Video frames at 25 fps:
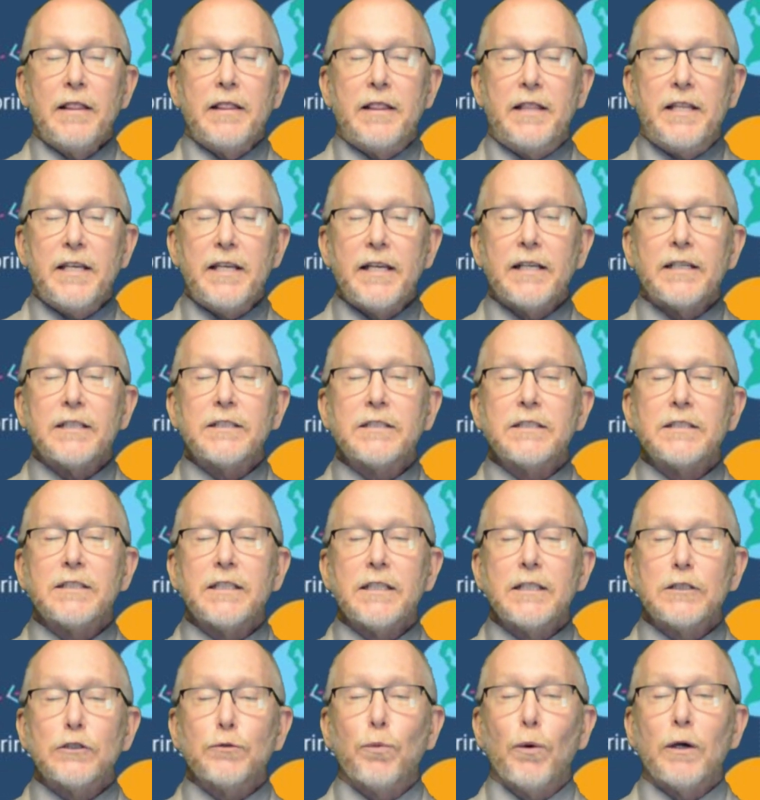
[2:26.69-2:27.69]
this
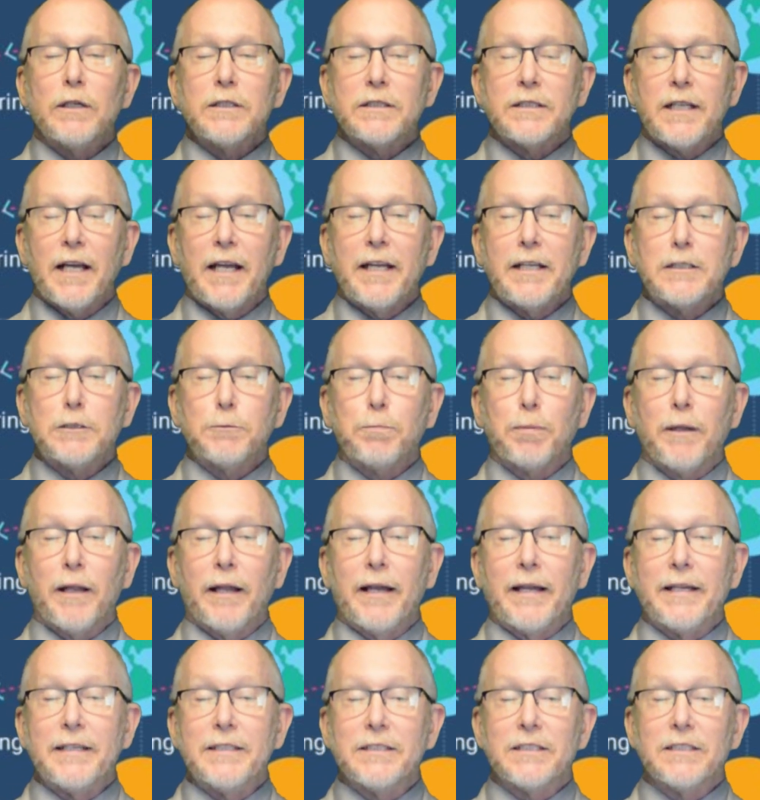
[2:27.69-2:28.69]
is what takes
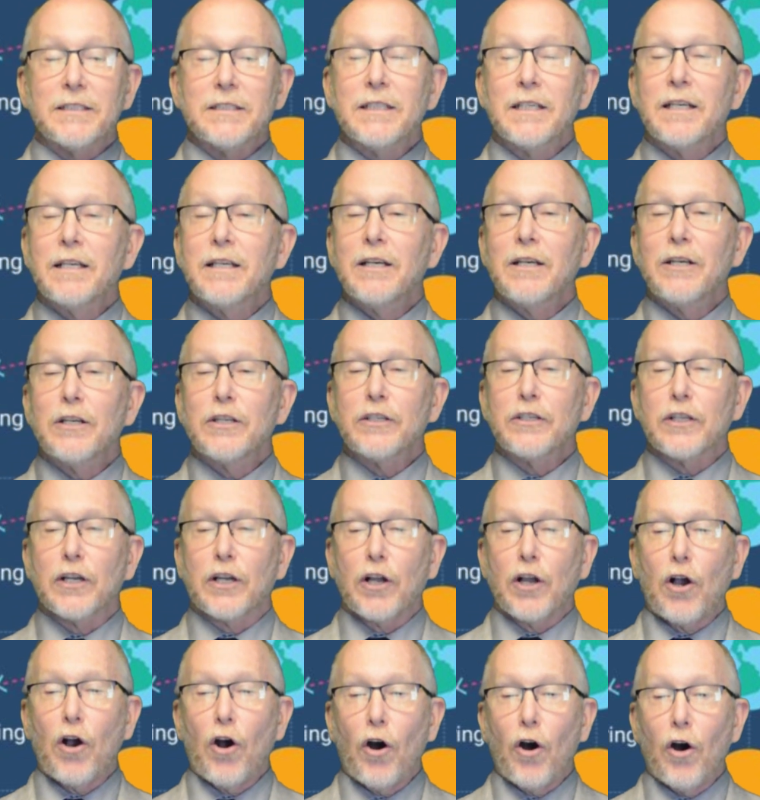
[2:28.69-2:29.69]
place to
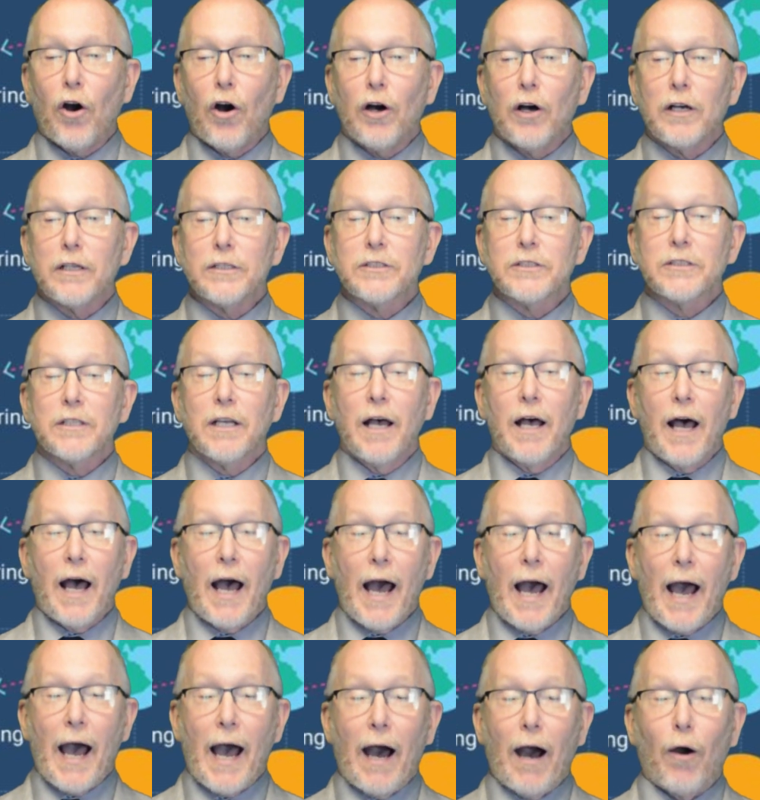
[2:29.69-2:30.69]
cause
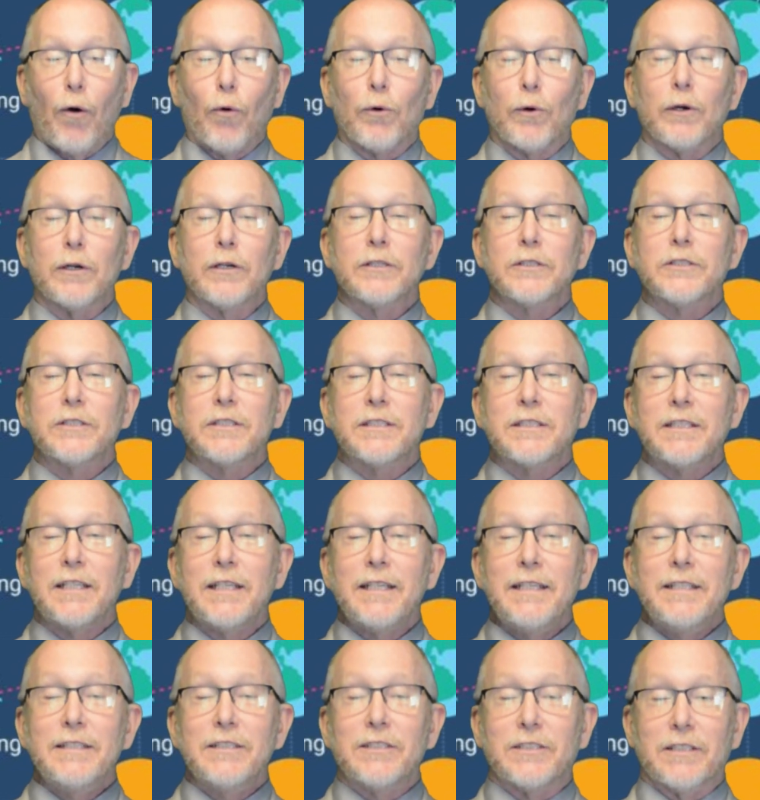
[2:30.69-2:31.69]
our
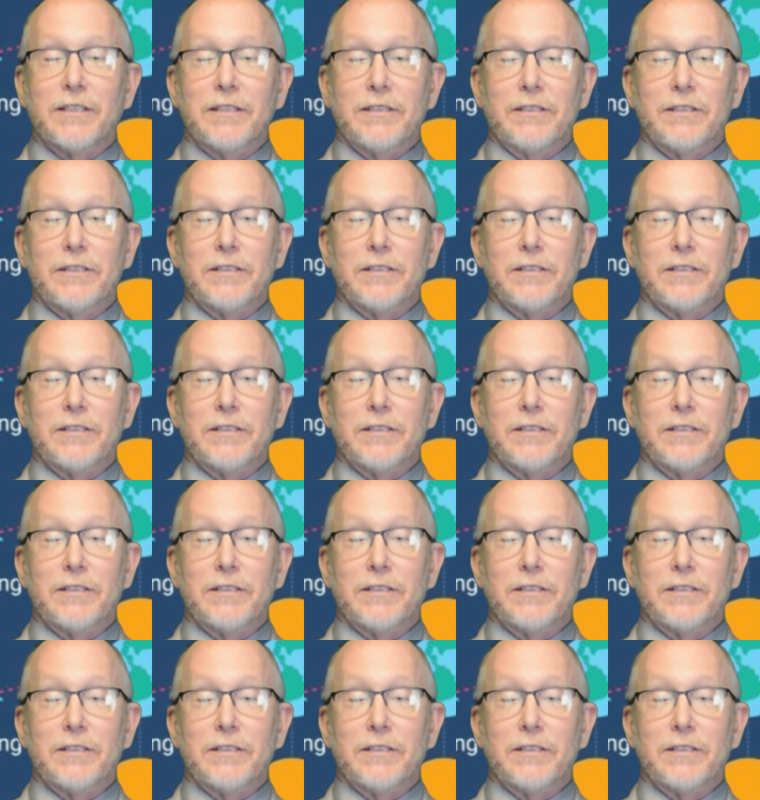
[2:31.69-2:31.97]
seasons.